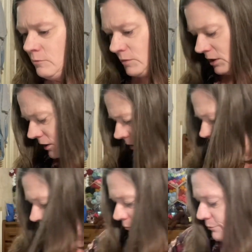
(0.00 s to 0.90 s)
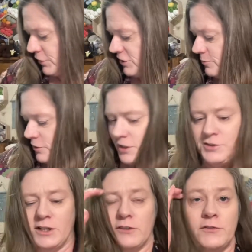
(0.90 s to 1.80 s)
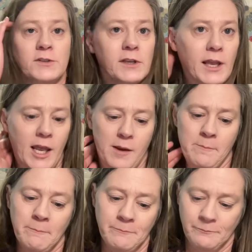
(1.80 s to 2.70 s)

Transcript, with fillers: my purse project for the game.